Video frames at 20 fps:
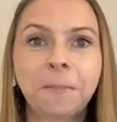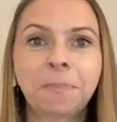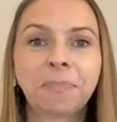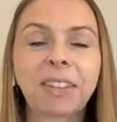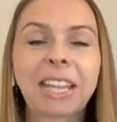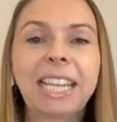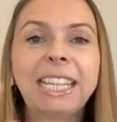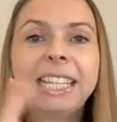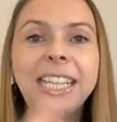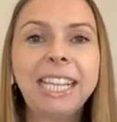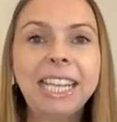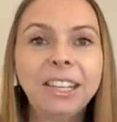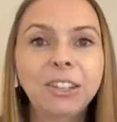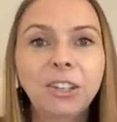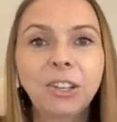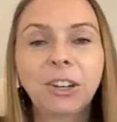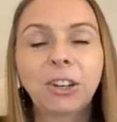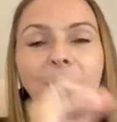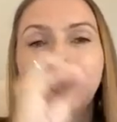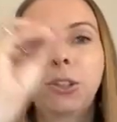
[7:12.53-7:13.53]
It's
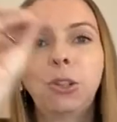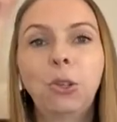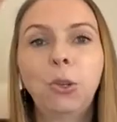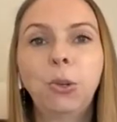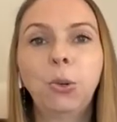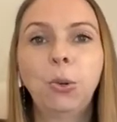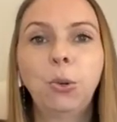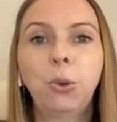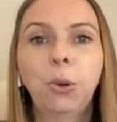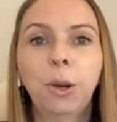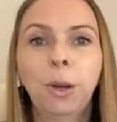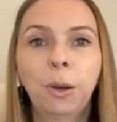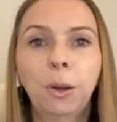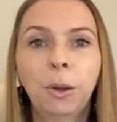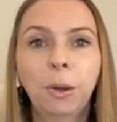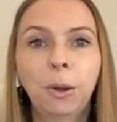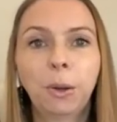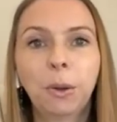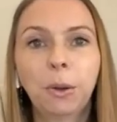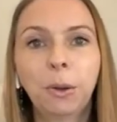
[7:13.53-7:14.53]
easier to
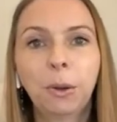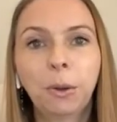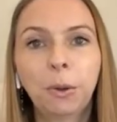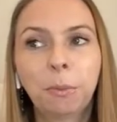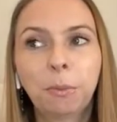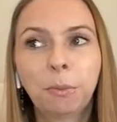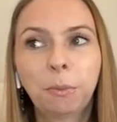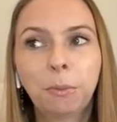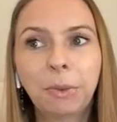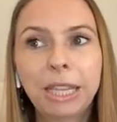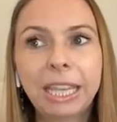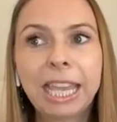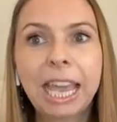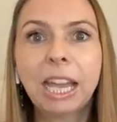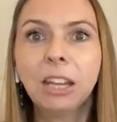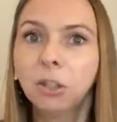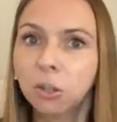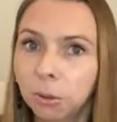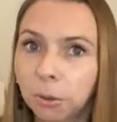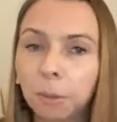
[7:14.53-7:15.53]

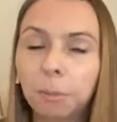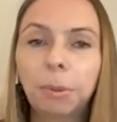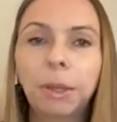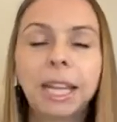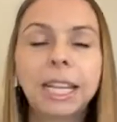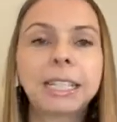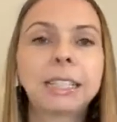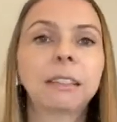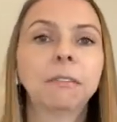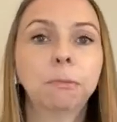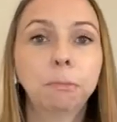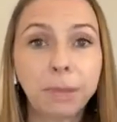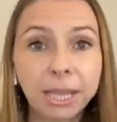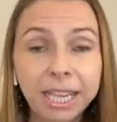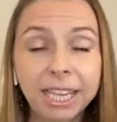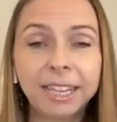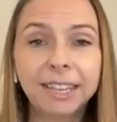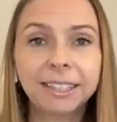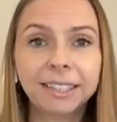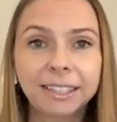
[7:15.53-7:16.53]
get to a place of
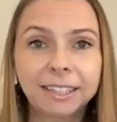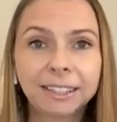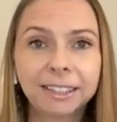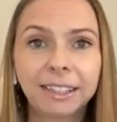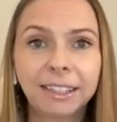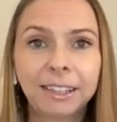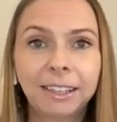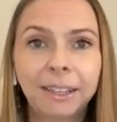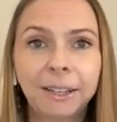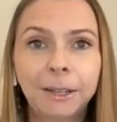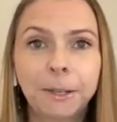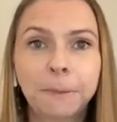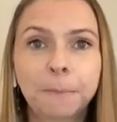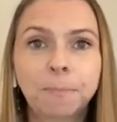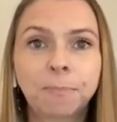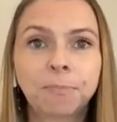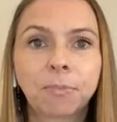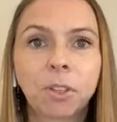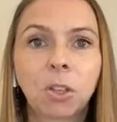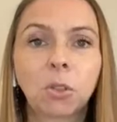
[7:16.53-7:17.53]
peace
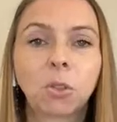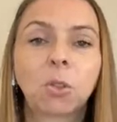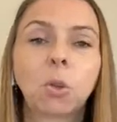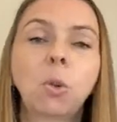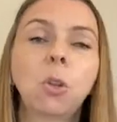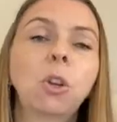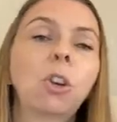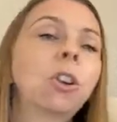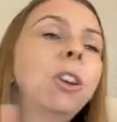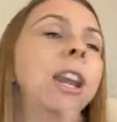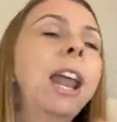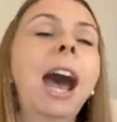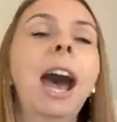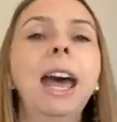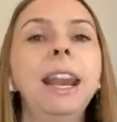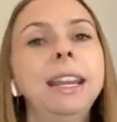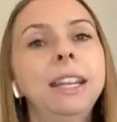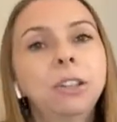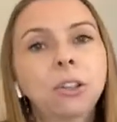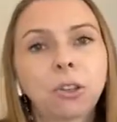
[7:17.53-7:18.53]
so you're
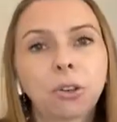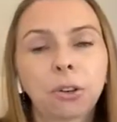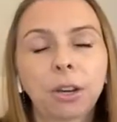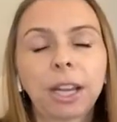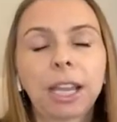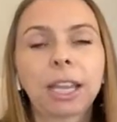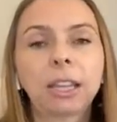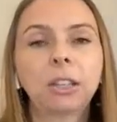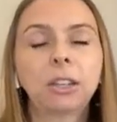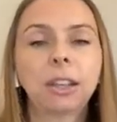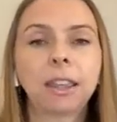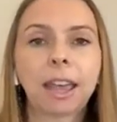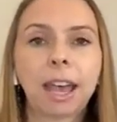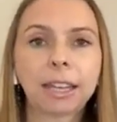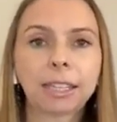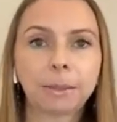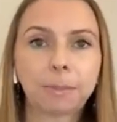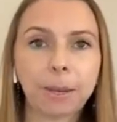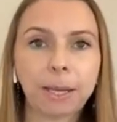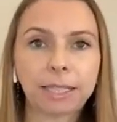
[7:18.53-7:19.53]
not entering into that
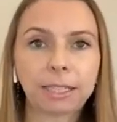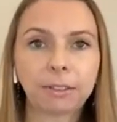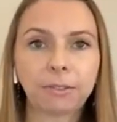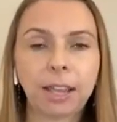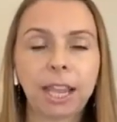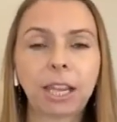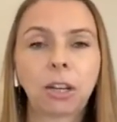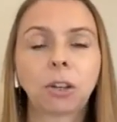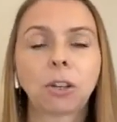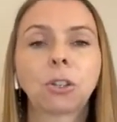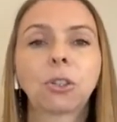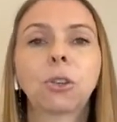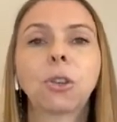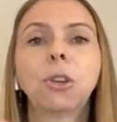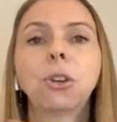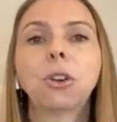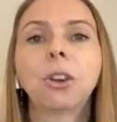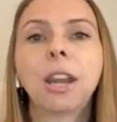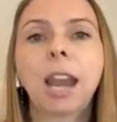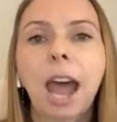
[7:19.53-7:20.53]
space of anger, so
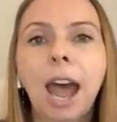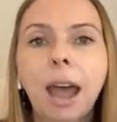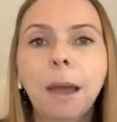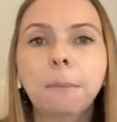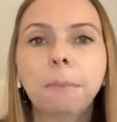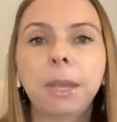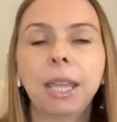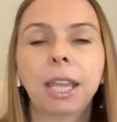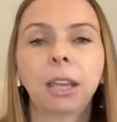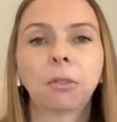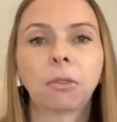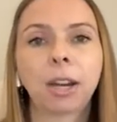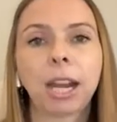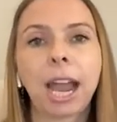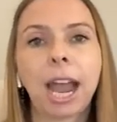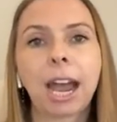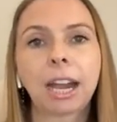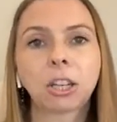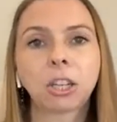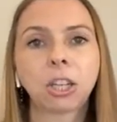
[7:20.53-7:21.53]
you're not being
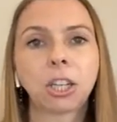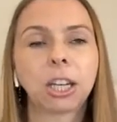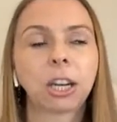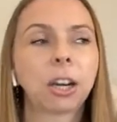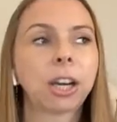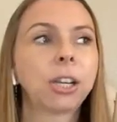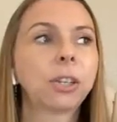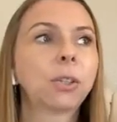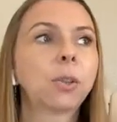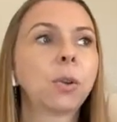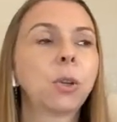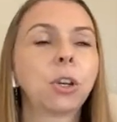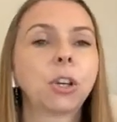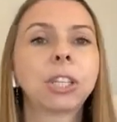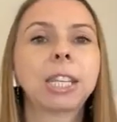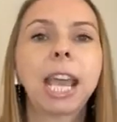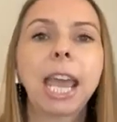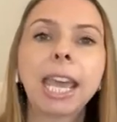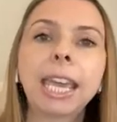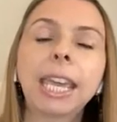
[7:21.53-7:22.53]
reactionary, so you're
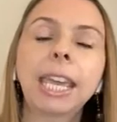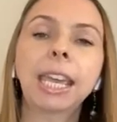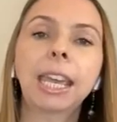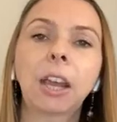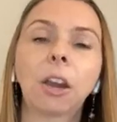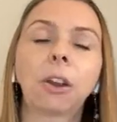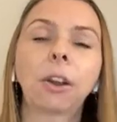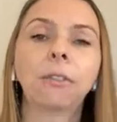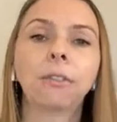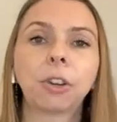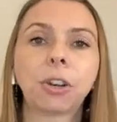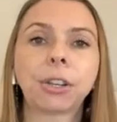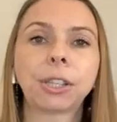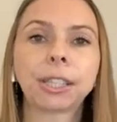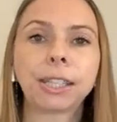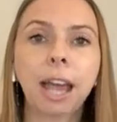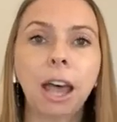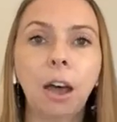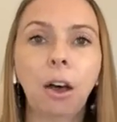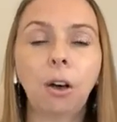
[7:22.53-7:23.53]
taking care of
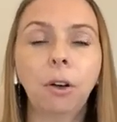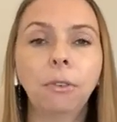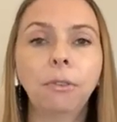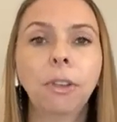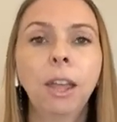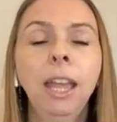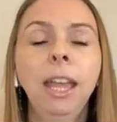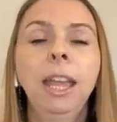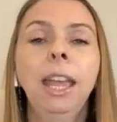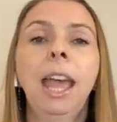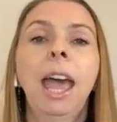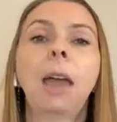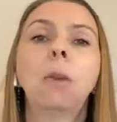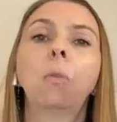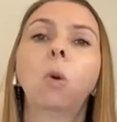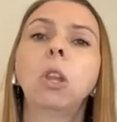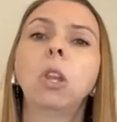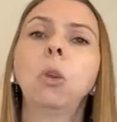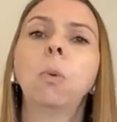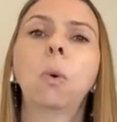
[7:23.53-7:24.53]
yourself and
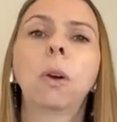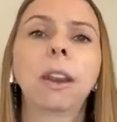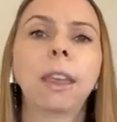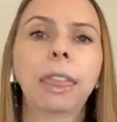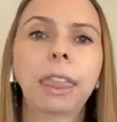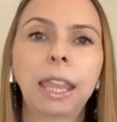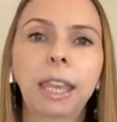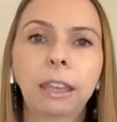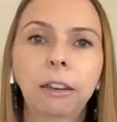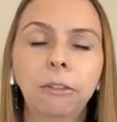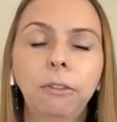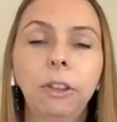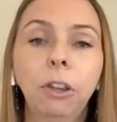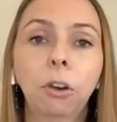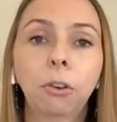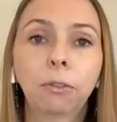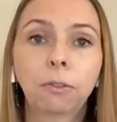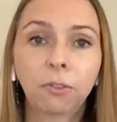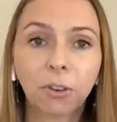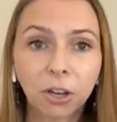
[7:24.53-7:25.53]
what you want to think and
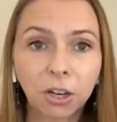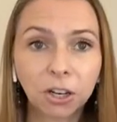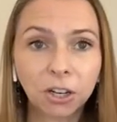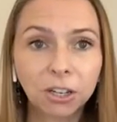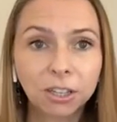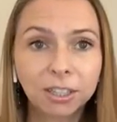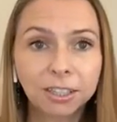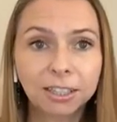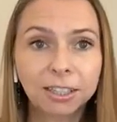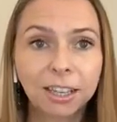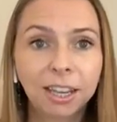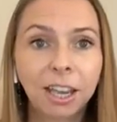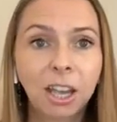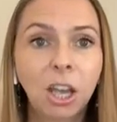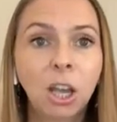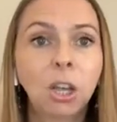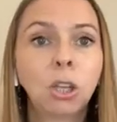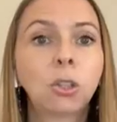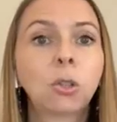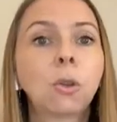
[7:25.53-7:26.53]
feel first,
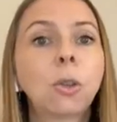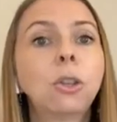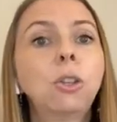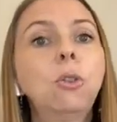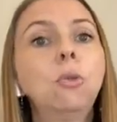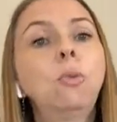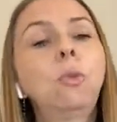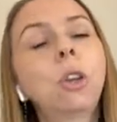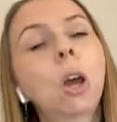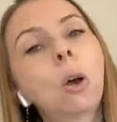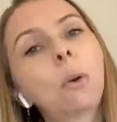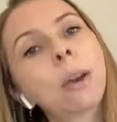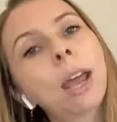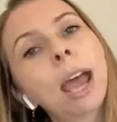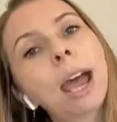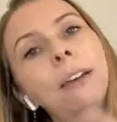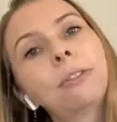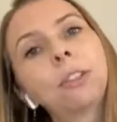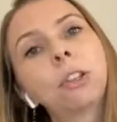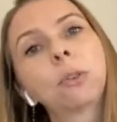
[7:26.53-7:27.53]
so that you don't
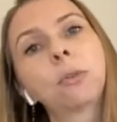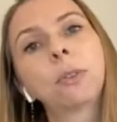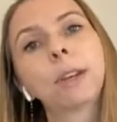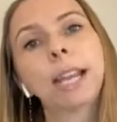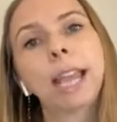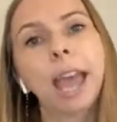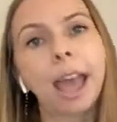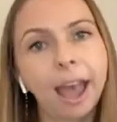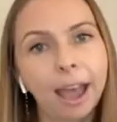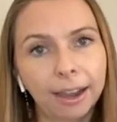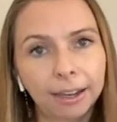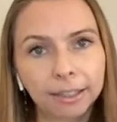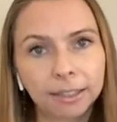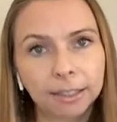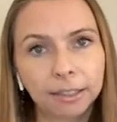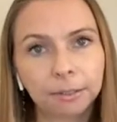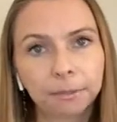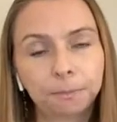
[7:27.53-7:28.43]
have to react.